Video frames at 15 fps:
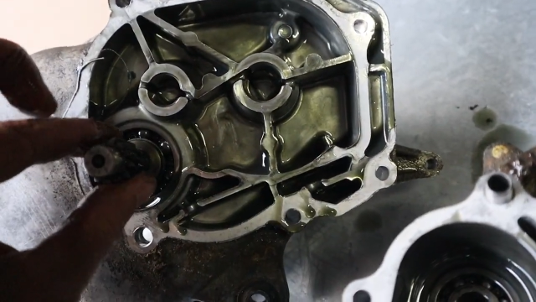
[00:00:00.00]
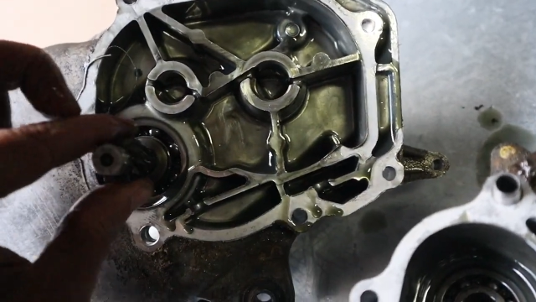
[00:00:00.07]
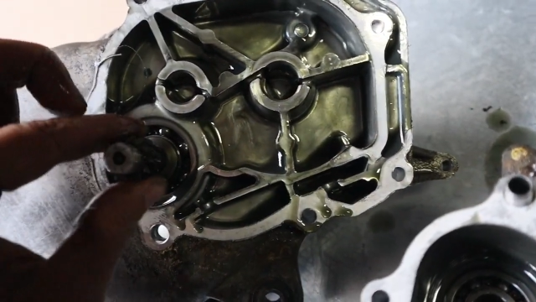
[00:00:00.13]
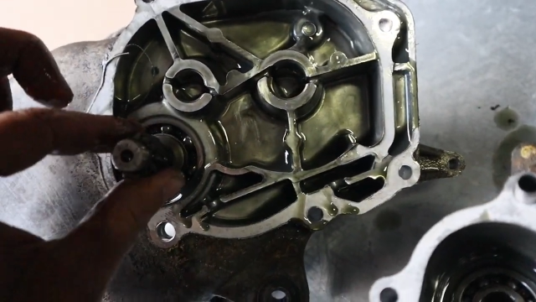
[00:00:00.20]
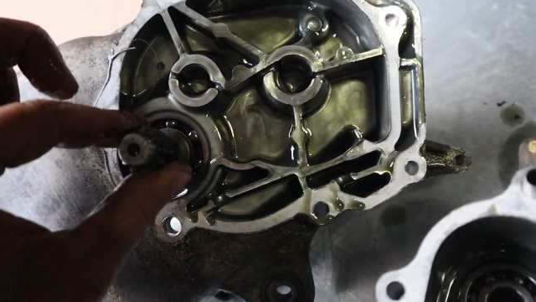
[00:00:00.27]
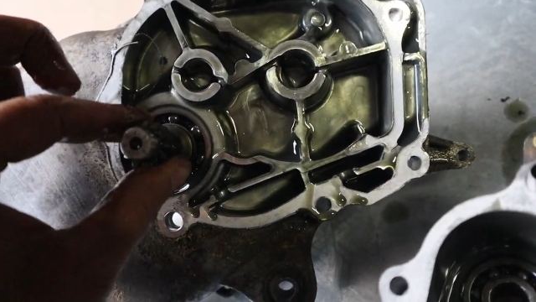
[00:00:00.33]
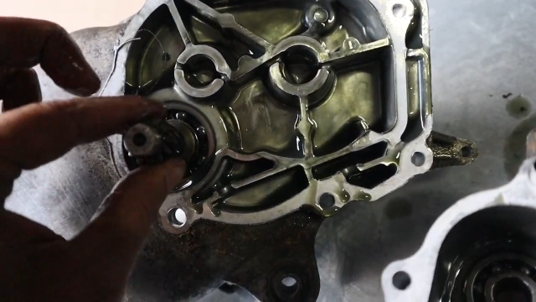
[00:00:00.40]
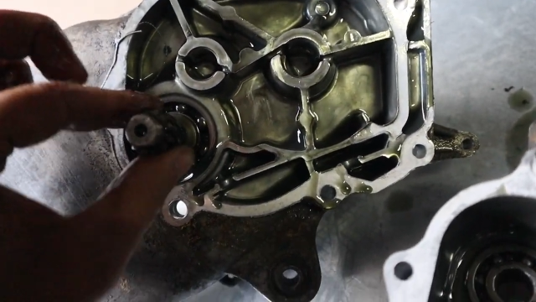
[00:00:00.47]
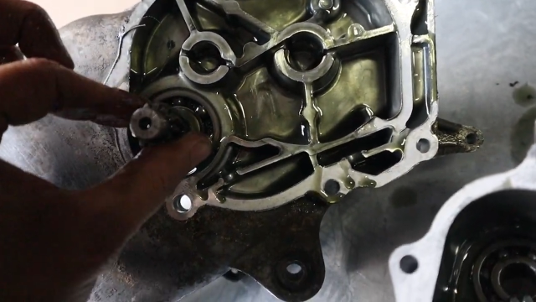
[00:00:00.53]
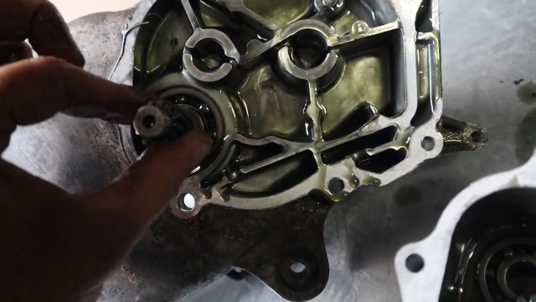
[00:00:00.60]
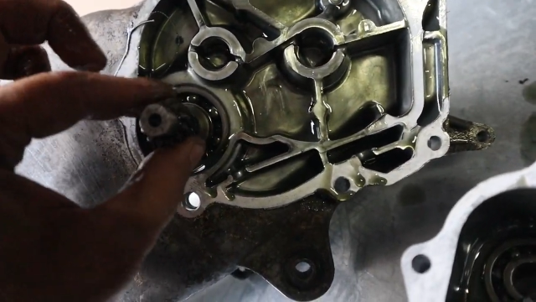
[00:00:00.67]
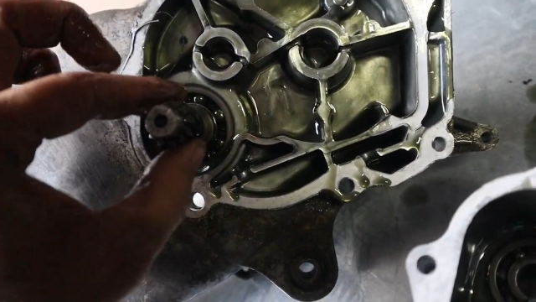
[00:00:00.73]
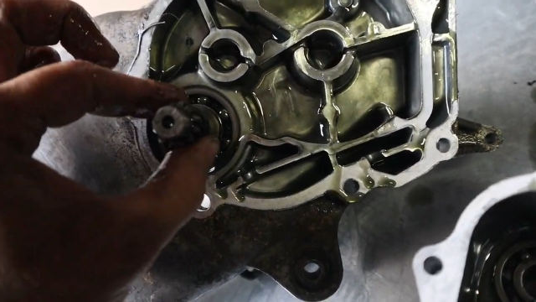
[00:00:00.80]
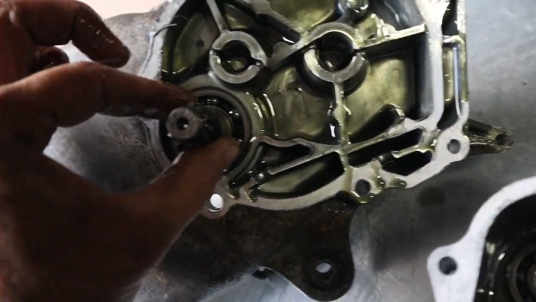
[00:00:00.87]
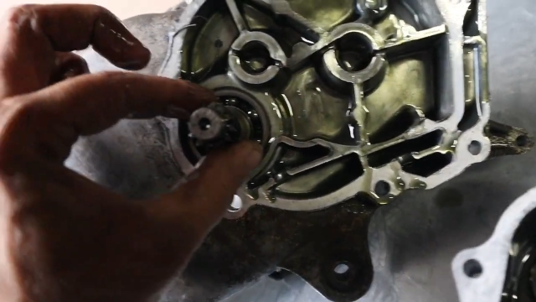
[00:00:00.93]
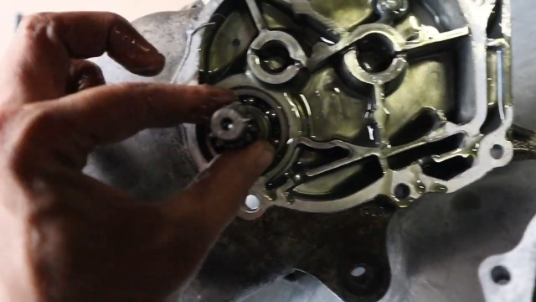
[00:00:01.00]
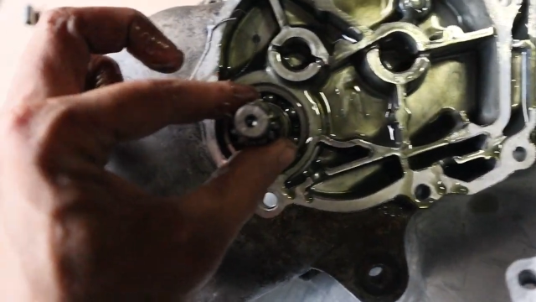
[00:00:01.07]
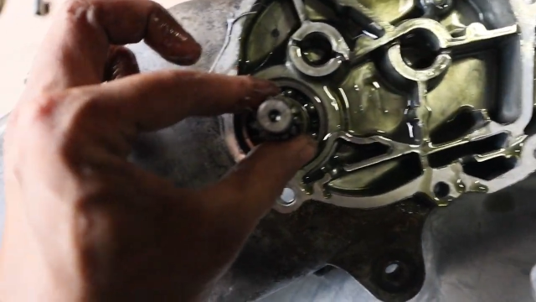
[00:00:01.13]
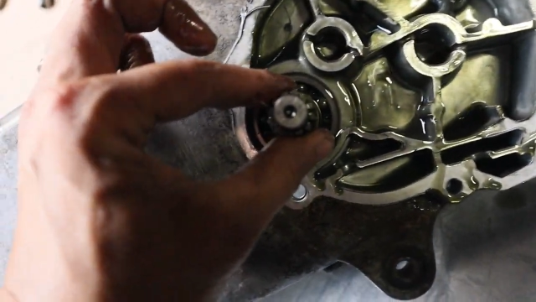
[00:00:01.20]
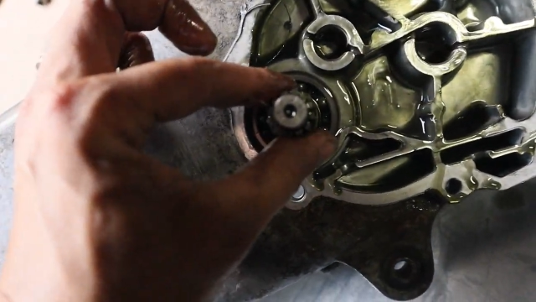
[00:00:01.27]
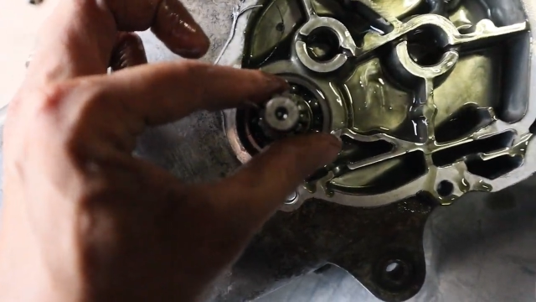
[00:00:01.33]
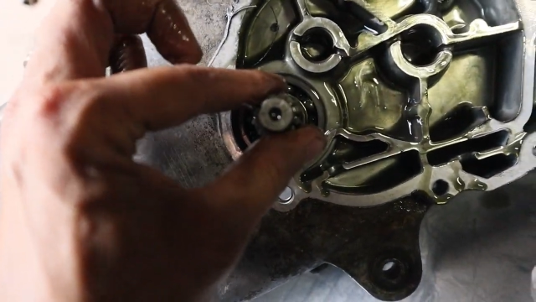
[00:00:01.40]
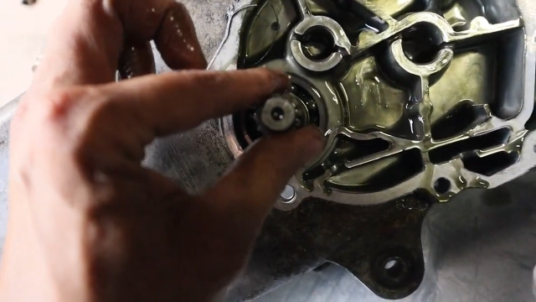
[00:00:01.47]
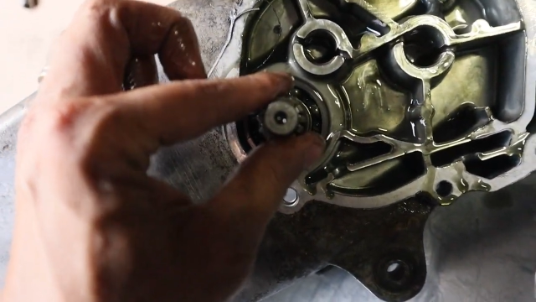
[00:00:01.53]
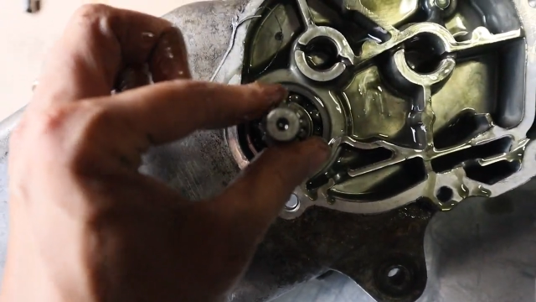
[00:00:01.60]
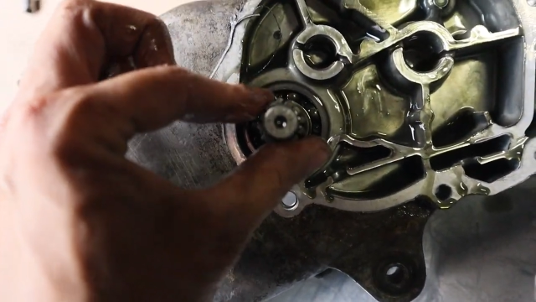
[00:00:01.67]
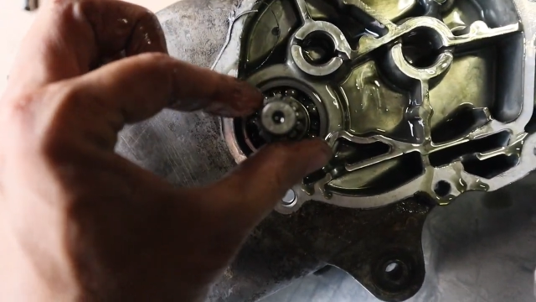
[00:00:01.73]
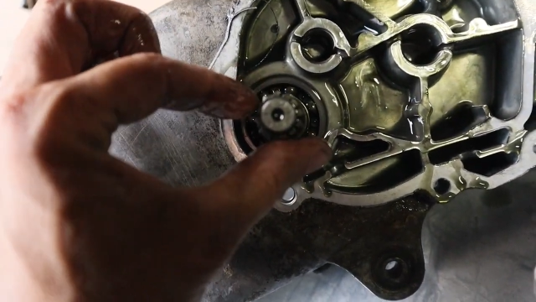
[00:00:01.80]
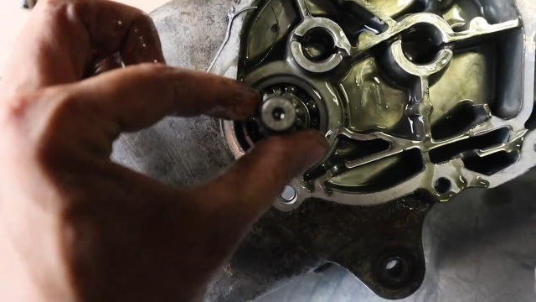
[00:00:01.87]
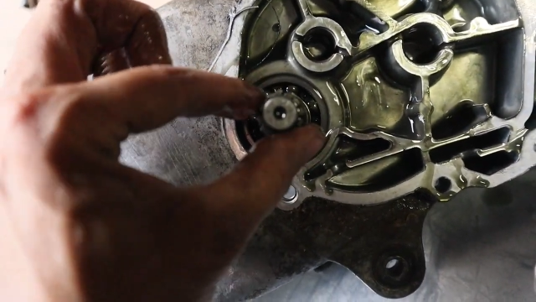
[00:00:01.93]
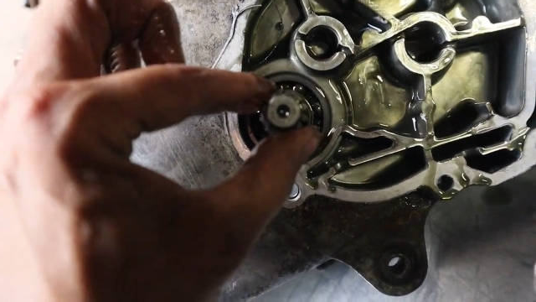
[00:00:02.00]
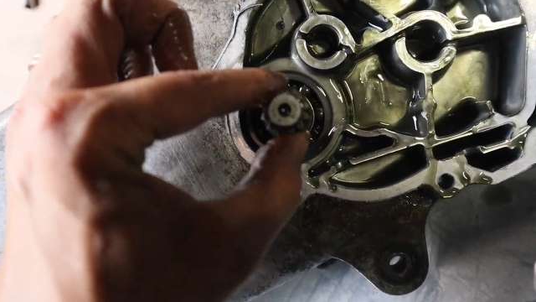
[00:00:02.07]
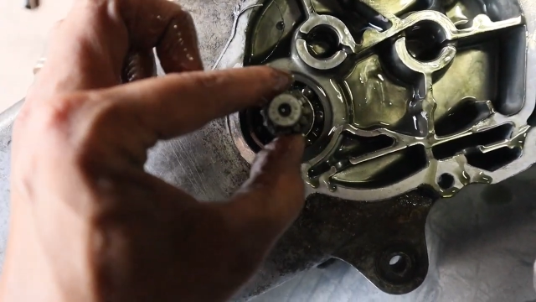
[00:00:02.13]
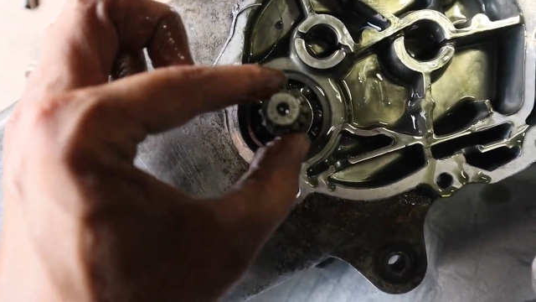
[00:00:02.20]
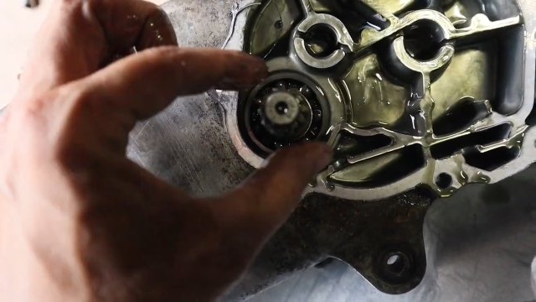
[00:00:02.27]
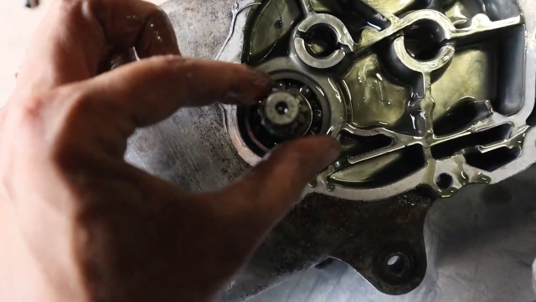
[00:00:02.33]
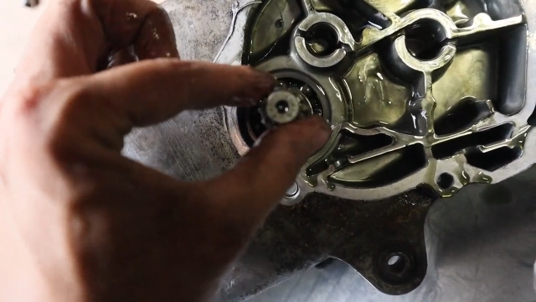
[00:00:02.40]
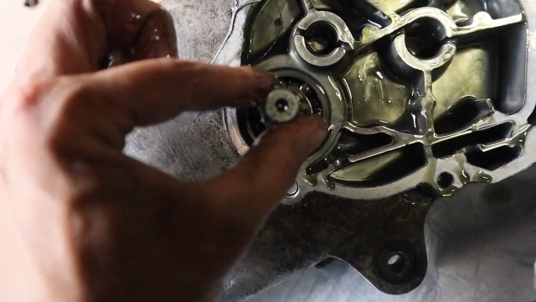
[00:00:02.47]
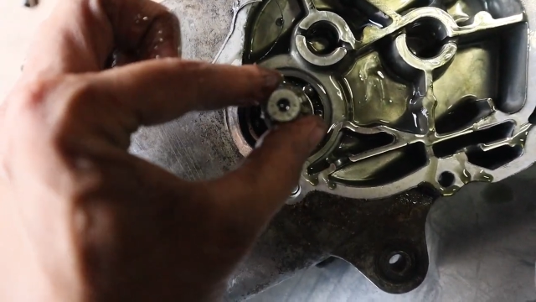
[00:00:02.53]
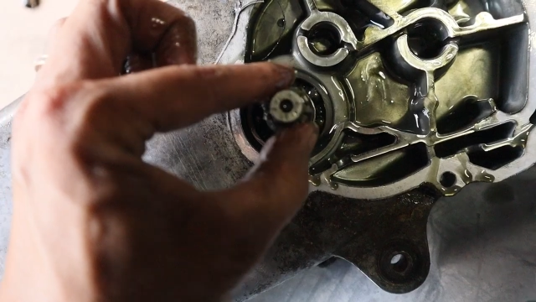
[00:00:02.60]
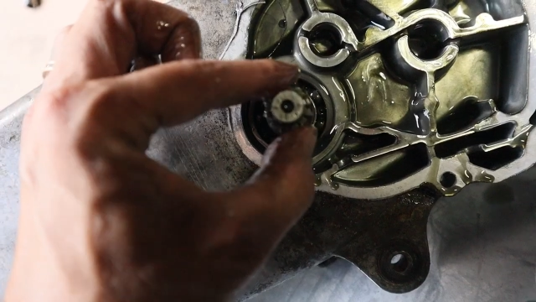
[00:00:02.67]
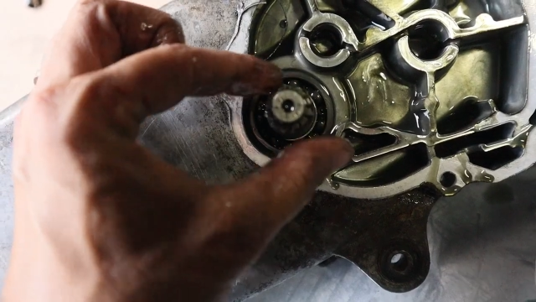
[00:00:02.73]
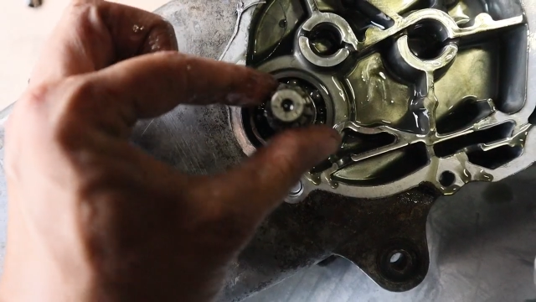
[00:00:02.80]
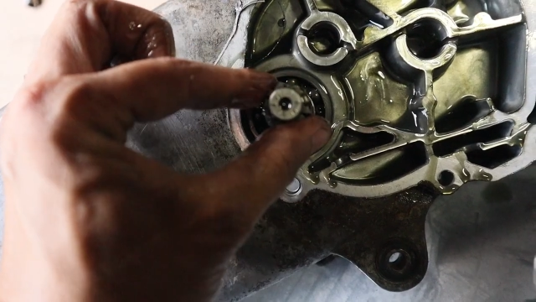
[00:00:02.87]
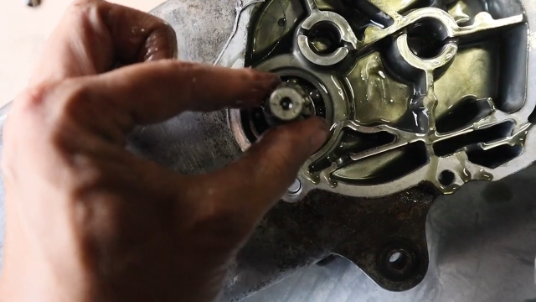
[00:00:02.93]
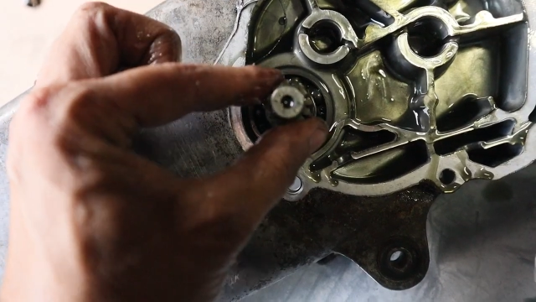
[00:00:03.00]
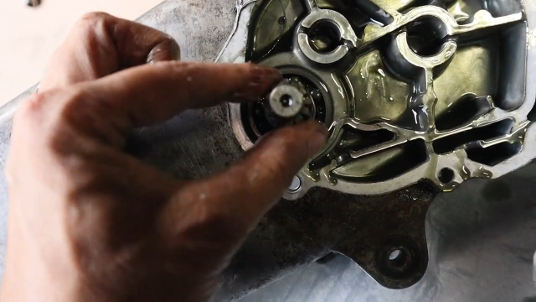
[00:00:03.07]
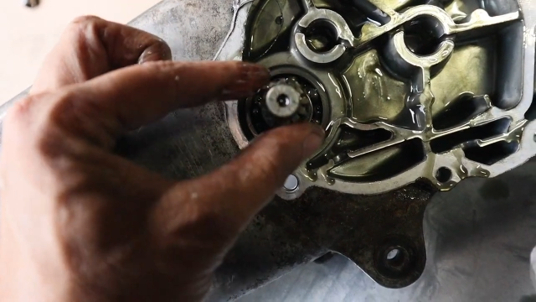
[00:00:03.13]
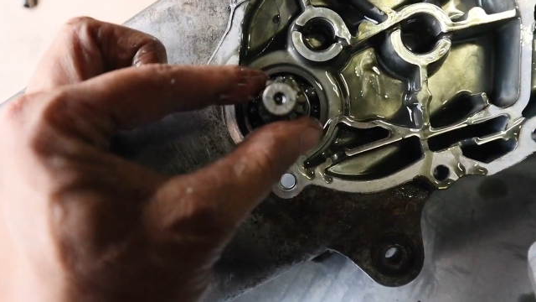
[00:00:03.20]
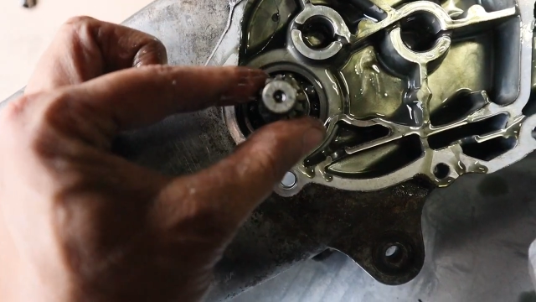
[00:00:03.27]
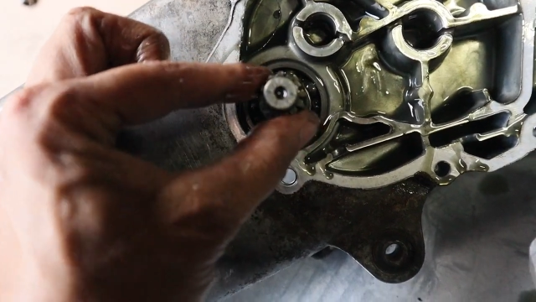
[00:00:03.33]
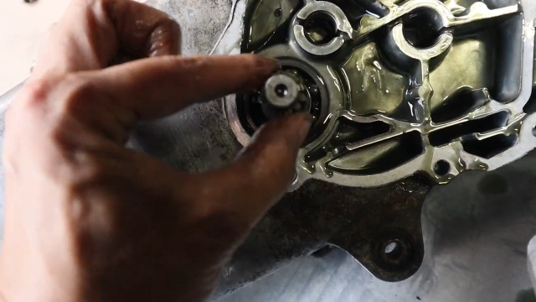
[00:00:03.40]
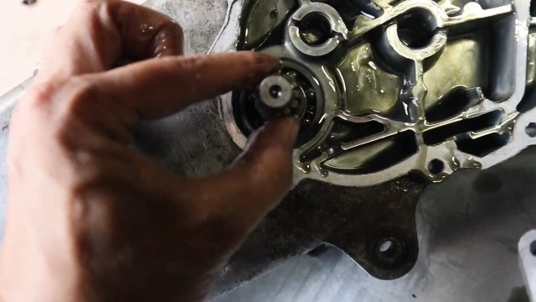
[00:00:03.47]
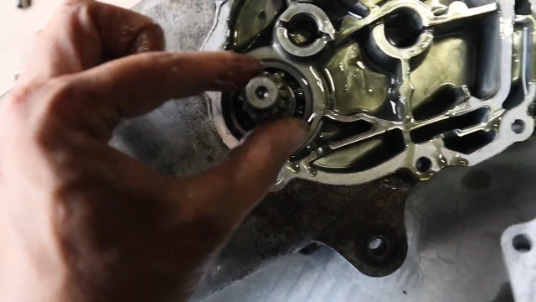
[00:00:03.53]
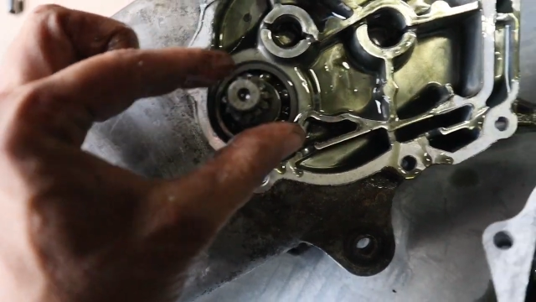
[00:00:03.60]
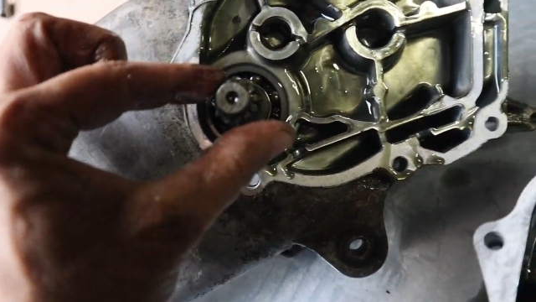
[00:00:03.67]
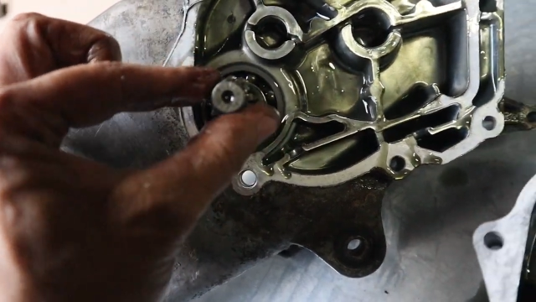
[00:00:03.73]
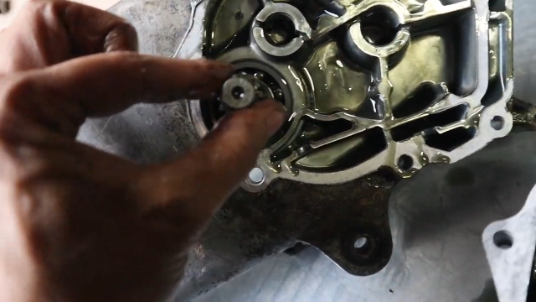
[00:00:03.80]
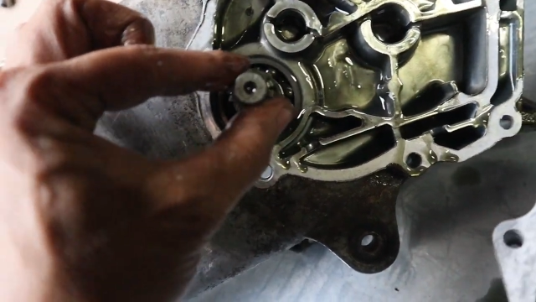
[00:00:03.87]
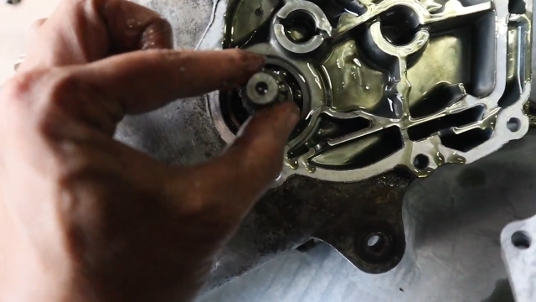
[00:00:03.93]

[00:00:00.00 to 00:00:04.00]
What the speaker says: (no speaker visible)